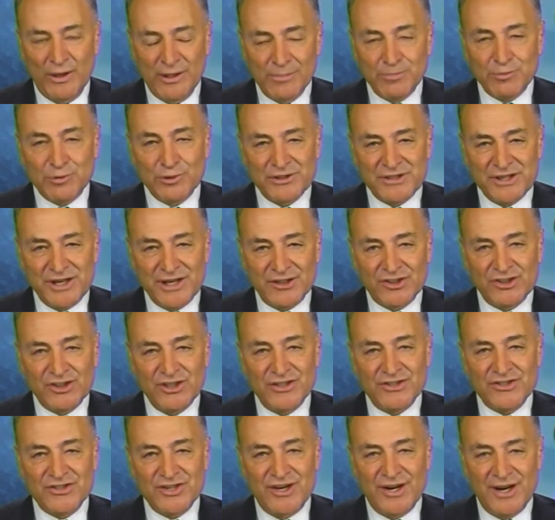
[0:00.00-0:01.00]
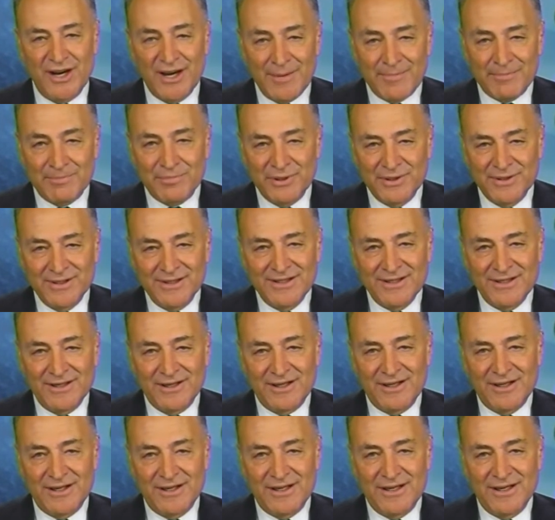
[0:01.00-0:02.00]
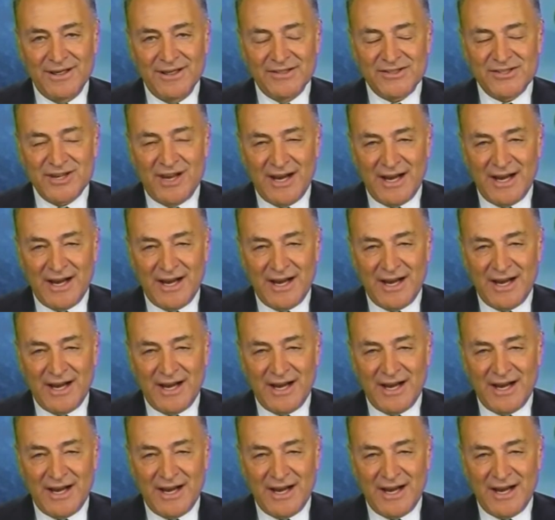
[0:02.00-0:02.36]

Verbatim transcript: oil production is up. Uh,